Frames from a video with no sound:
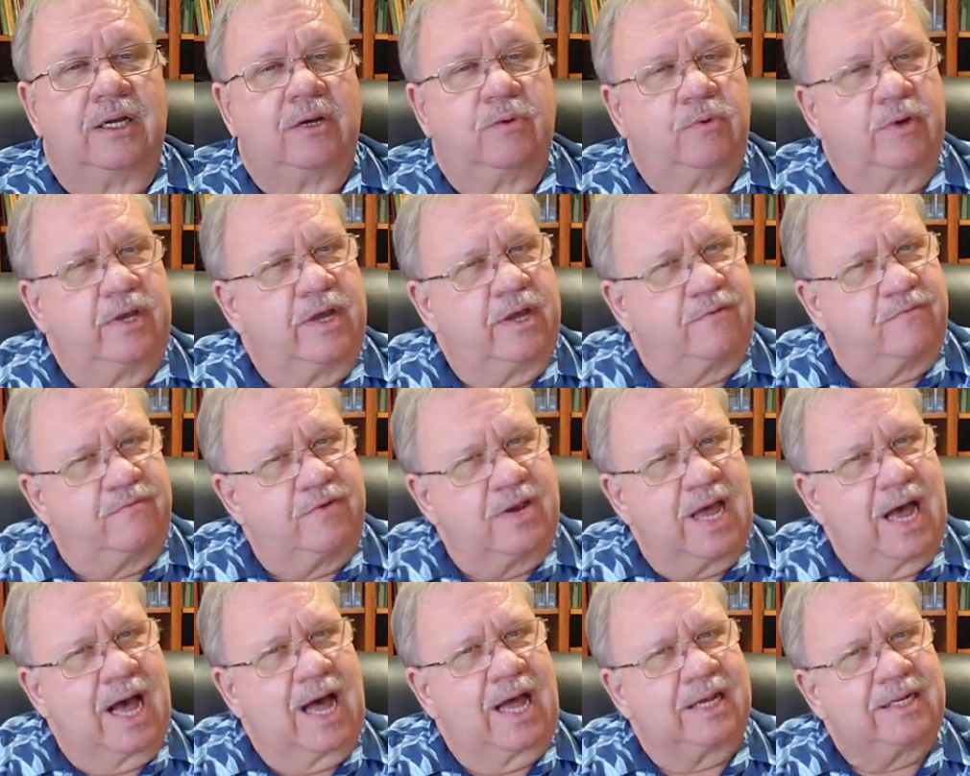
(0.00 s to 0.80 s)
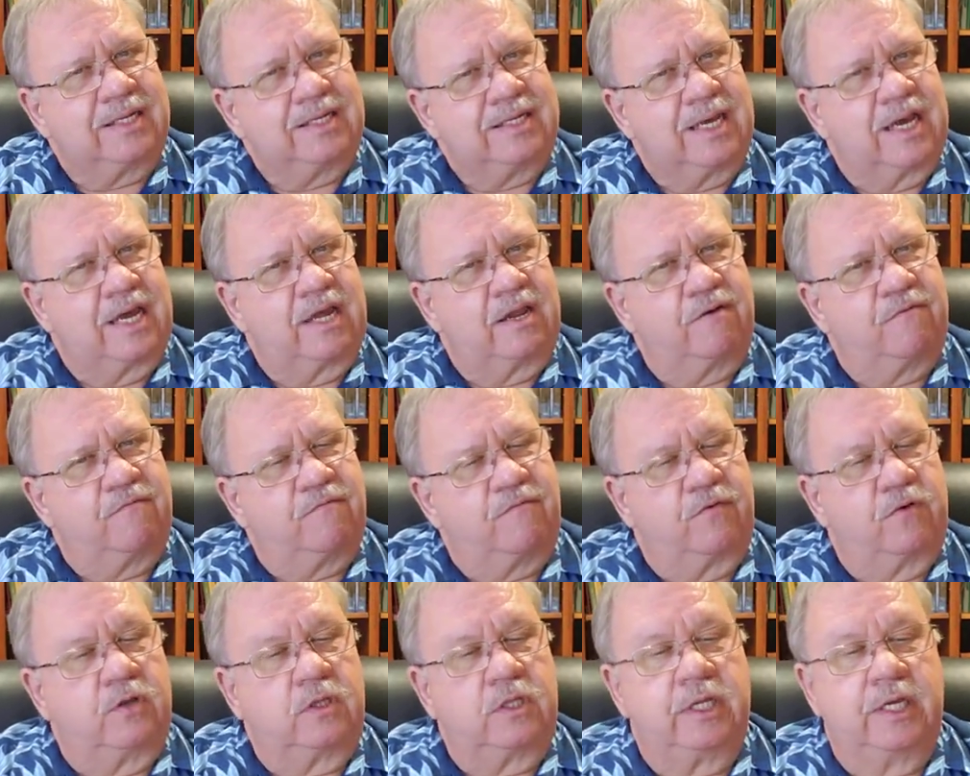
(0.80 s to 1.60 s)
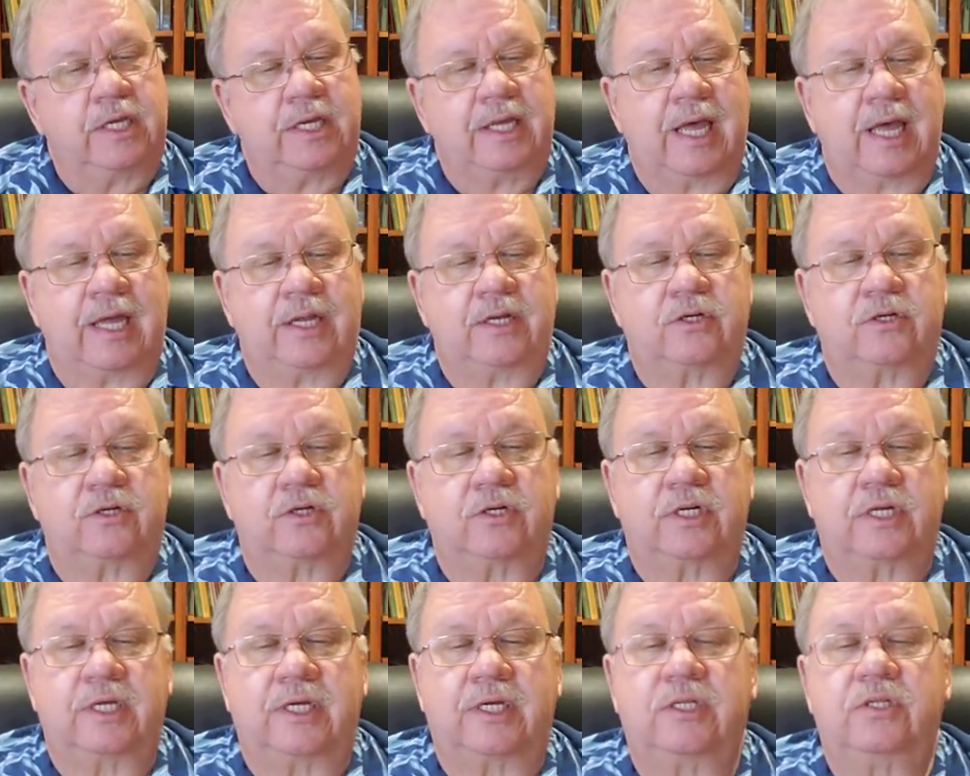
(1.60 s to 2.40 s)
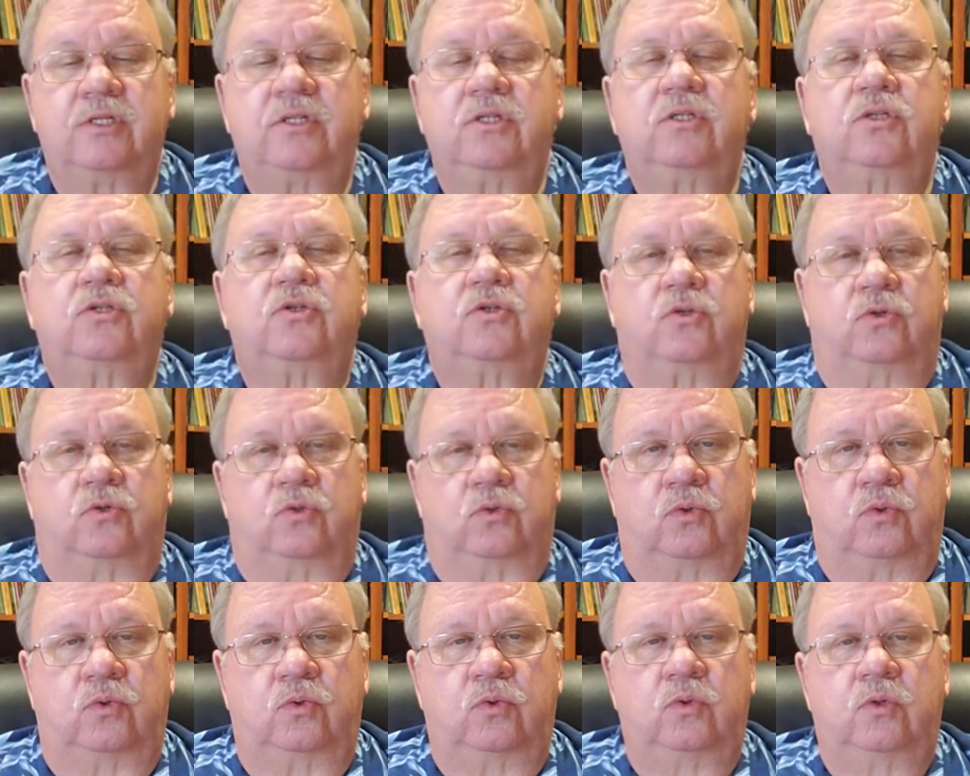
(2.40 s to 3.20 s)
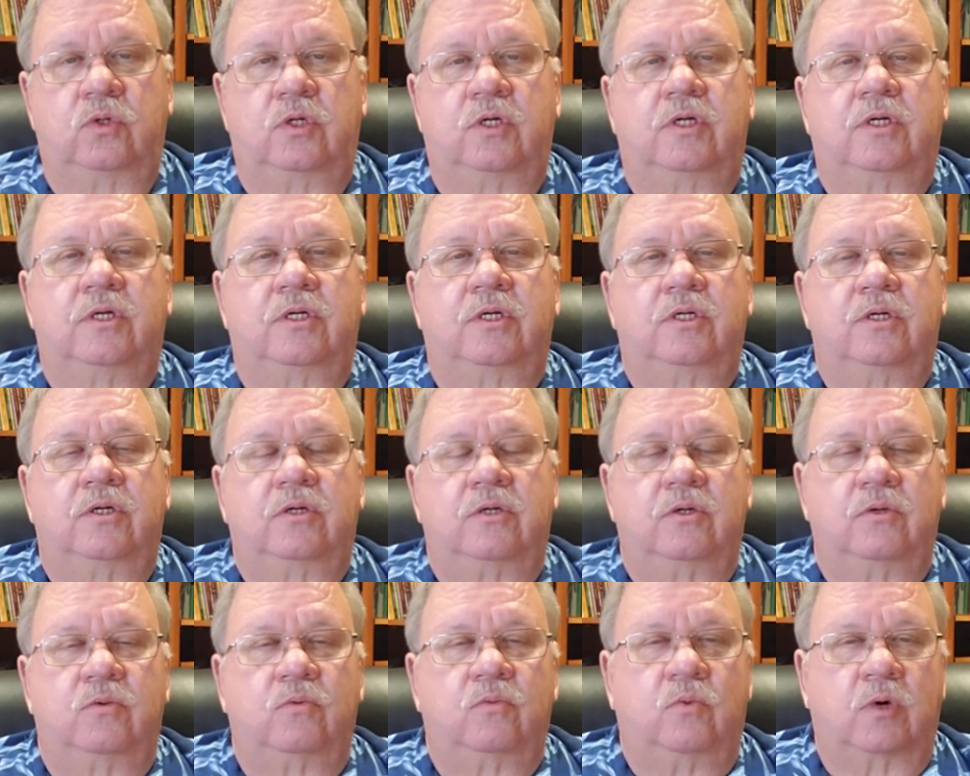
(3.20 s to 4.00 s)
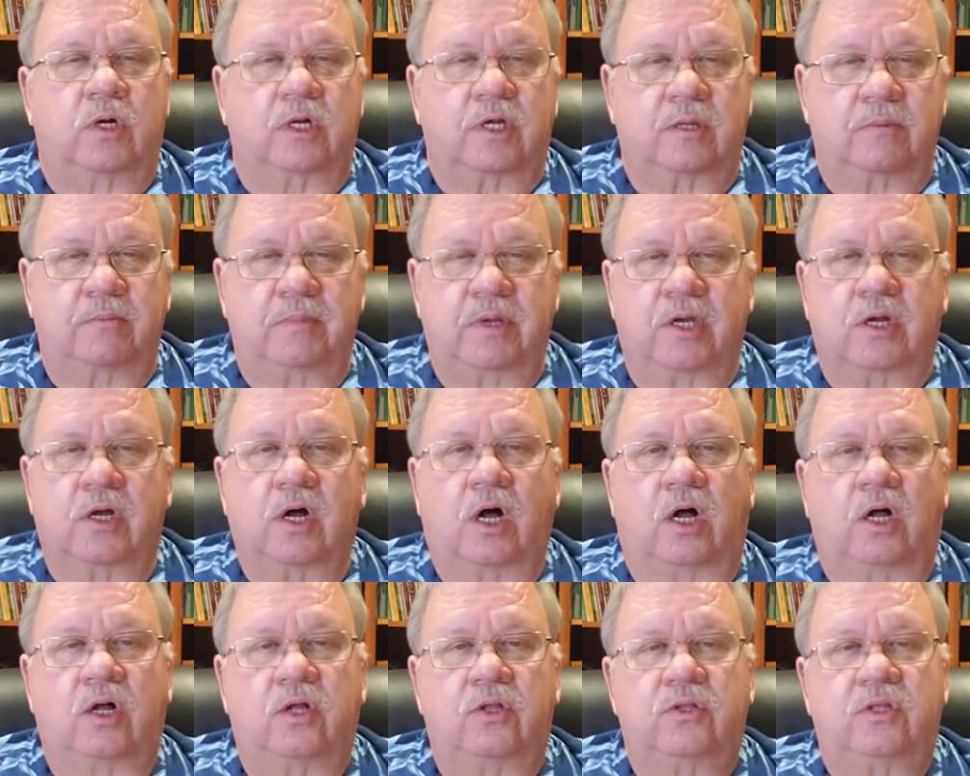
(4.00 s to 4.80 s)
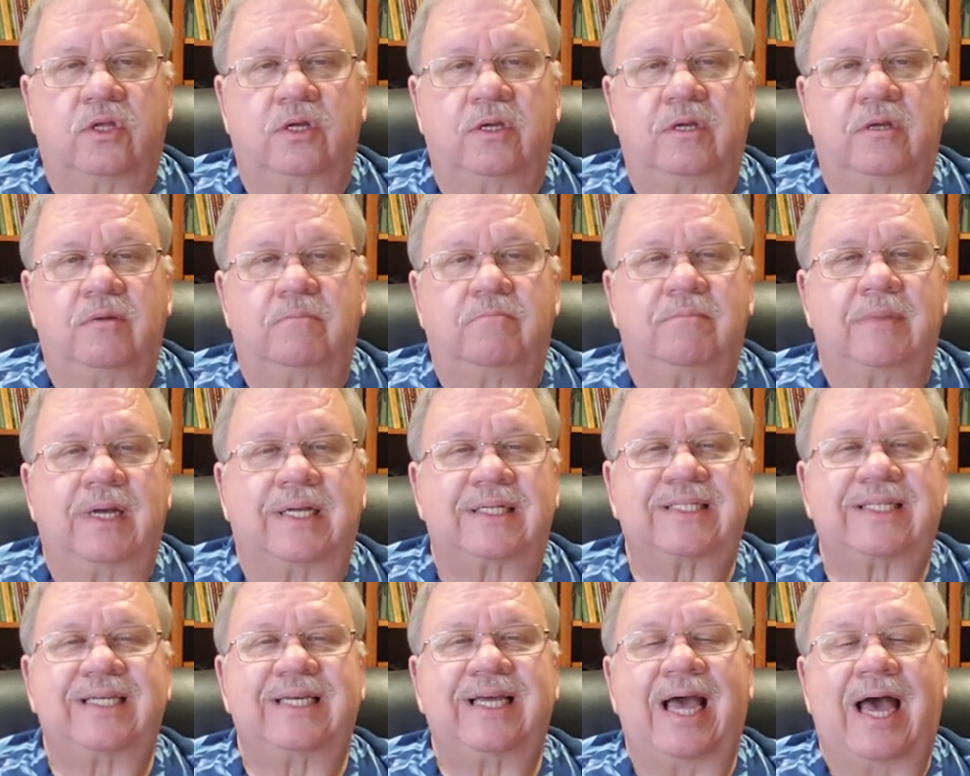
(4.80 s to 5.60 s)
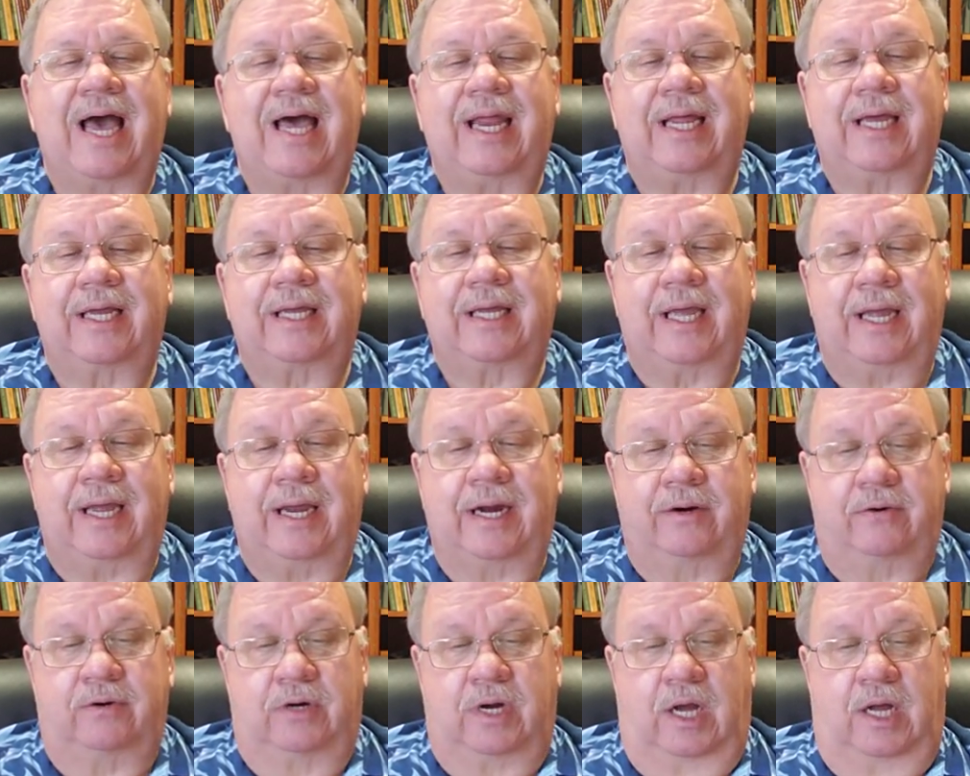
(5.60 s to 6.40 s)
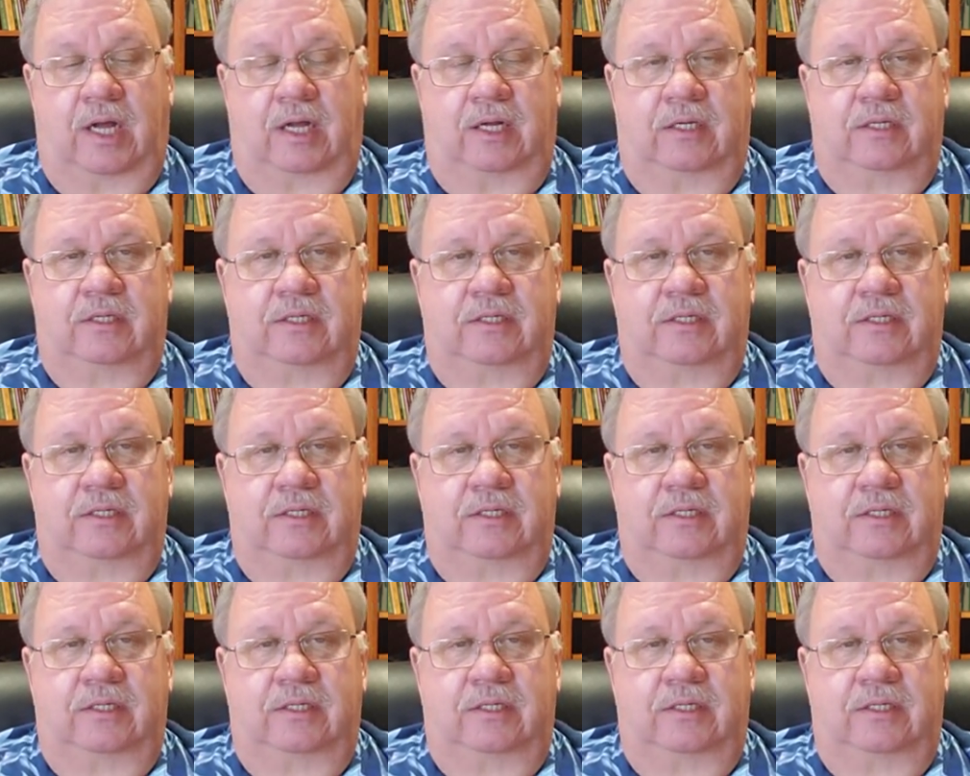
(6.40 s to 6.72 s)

we have not yet fully entered into what can be called the Messianic era.